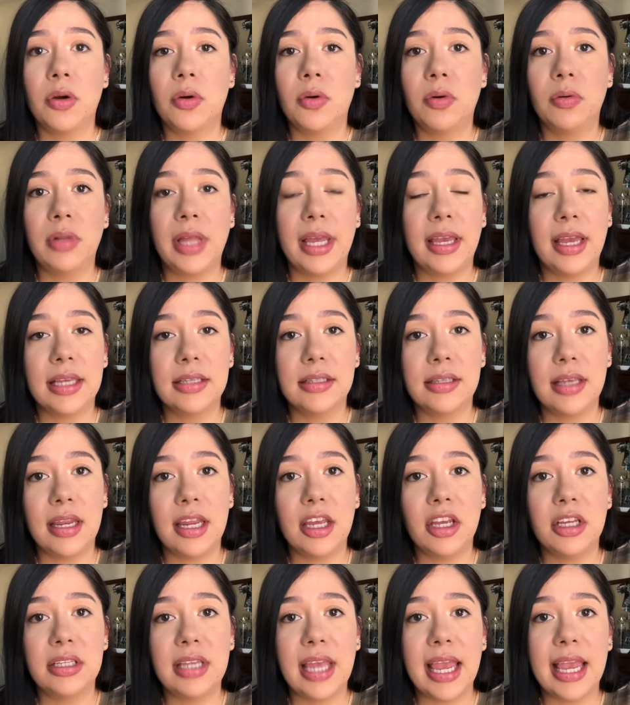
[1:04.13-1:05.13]
like I said, it
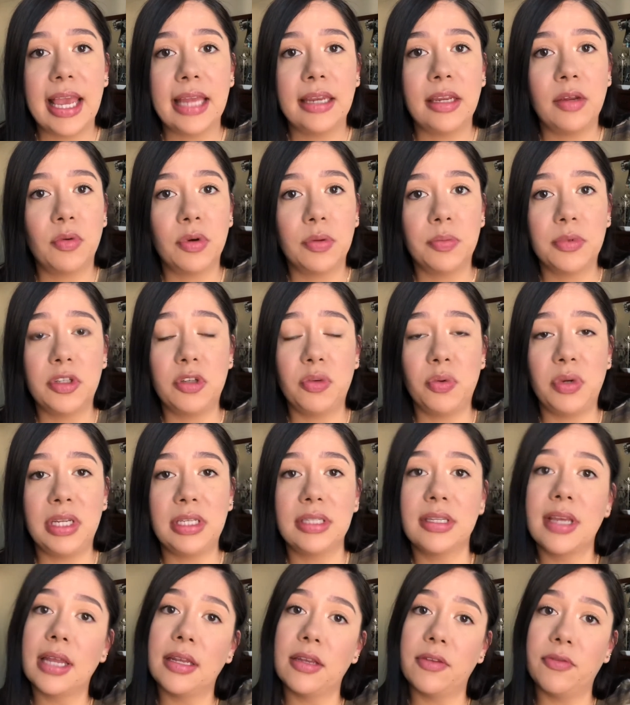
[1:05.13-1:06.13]
could take anywhere between
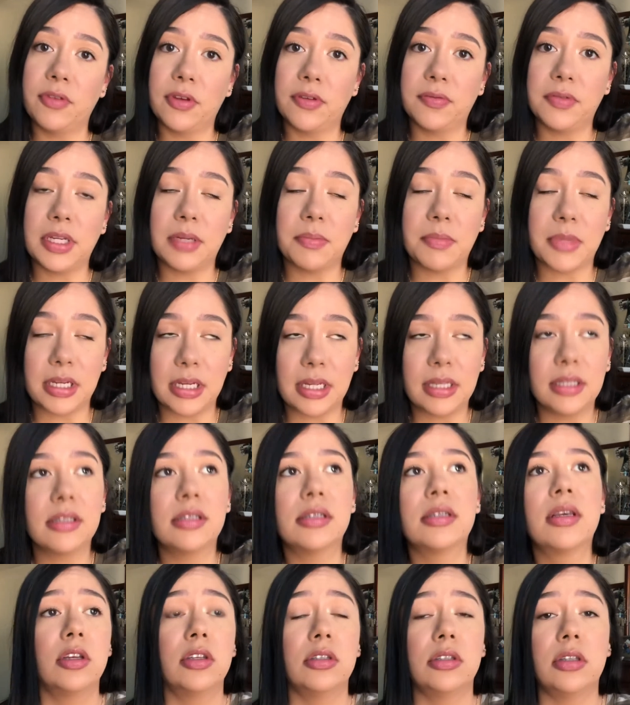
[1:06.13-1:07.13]
10 to 15 minutes.
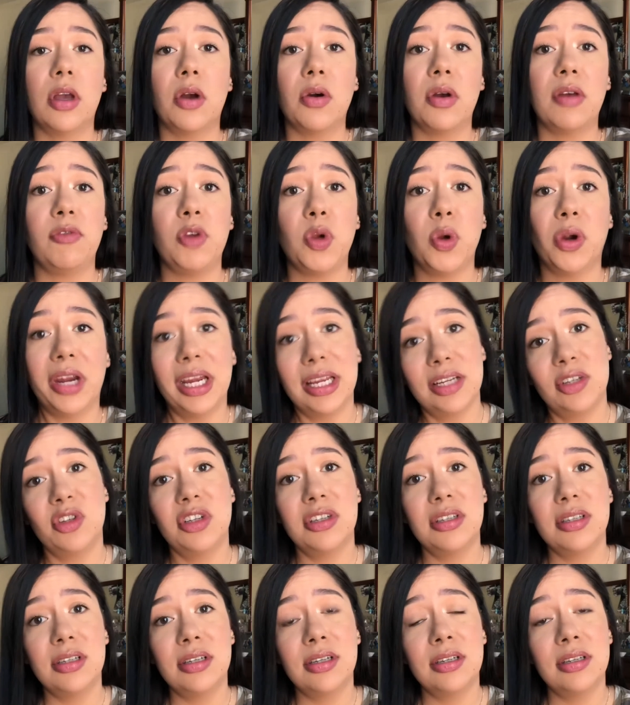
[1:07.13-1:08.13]
So if you are
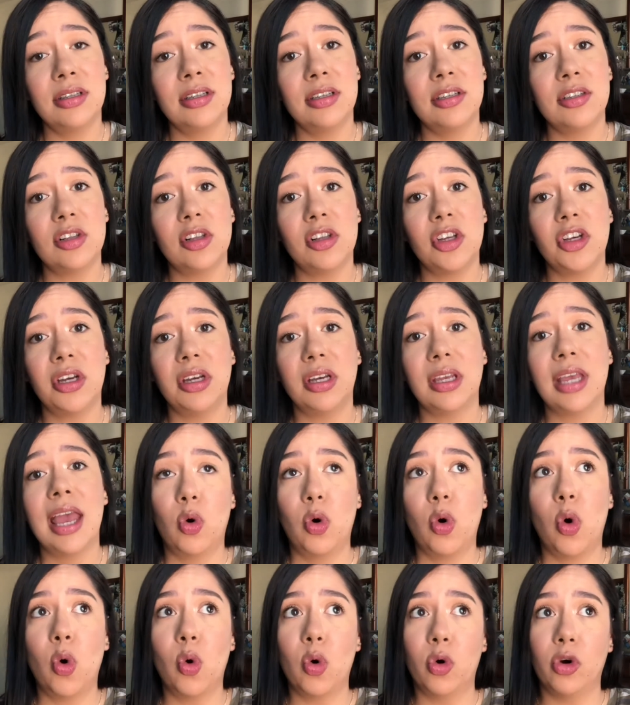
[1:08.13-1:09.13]
interested in this look,
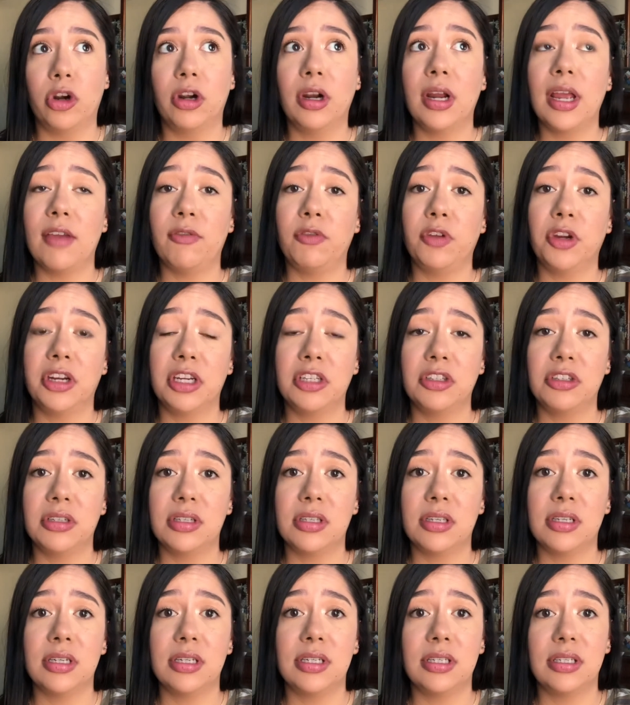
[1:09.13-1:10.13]
or if you're
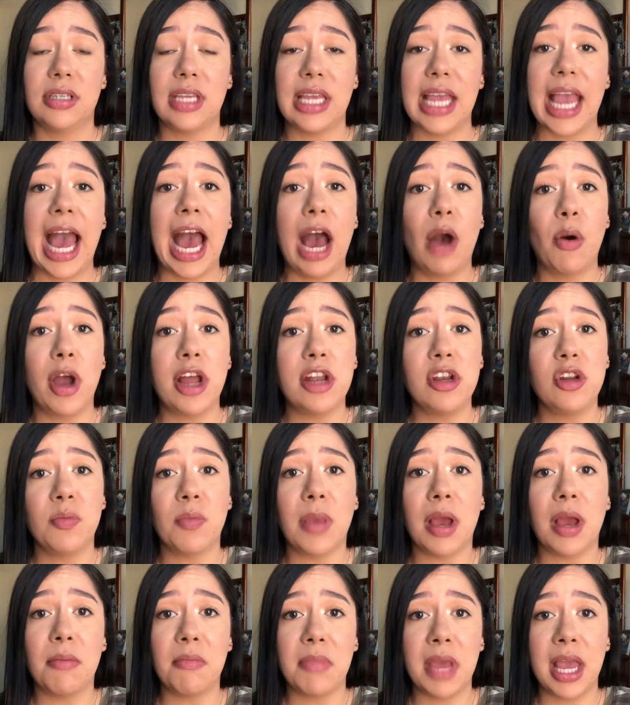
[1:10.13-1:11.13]
interested to see how I do
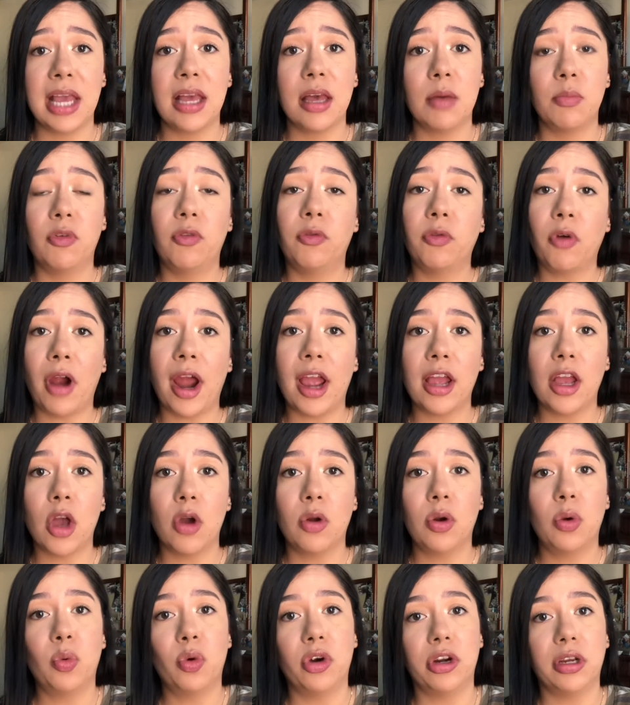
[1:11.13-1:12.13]
my makeup before I go to
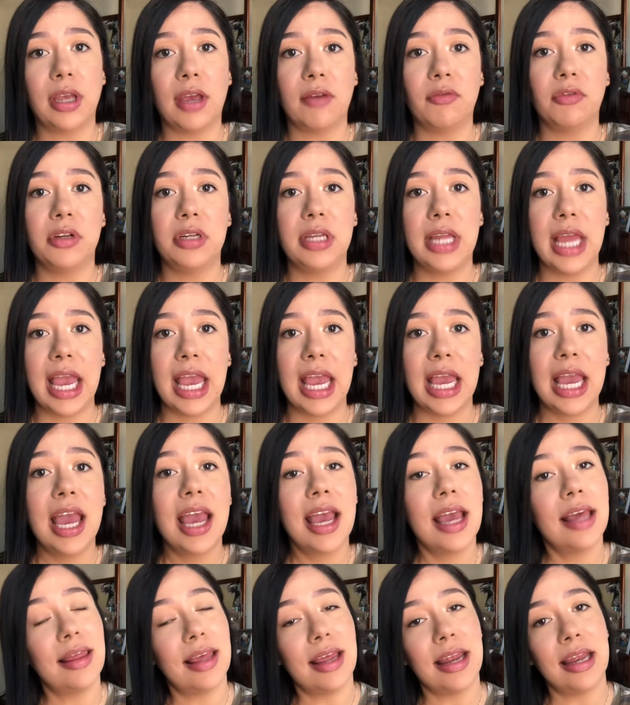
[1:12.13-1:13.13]
work every day,
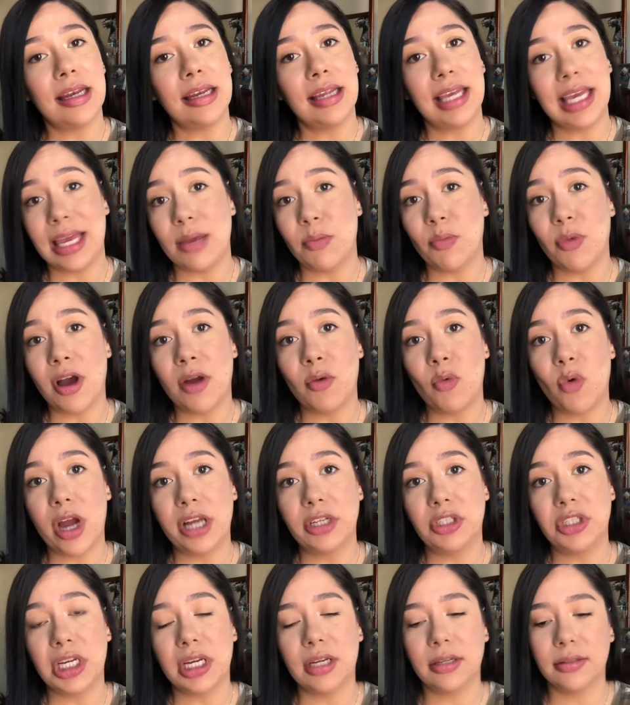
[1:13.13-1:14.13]
then keep on
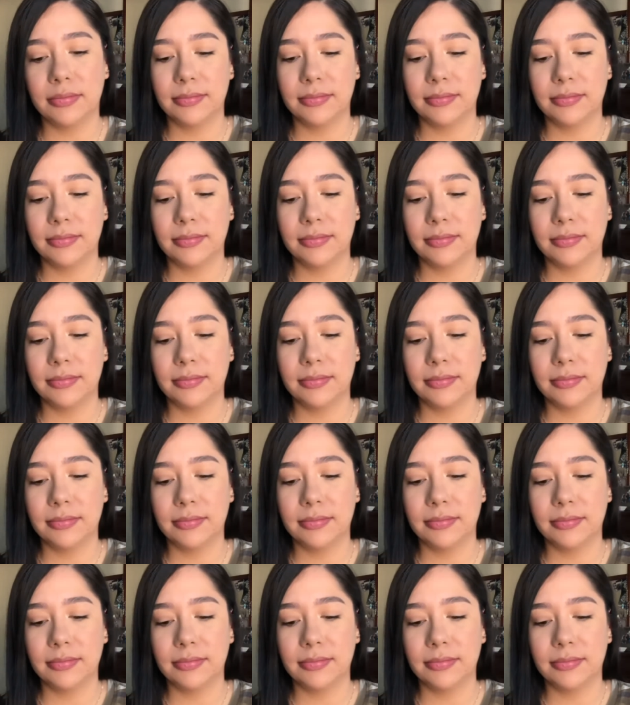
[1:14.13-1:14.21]
watching.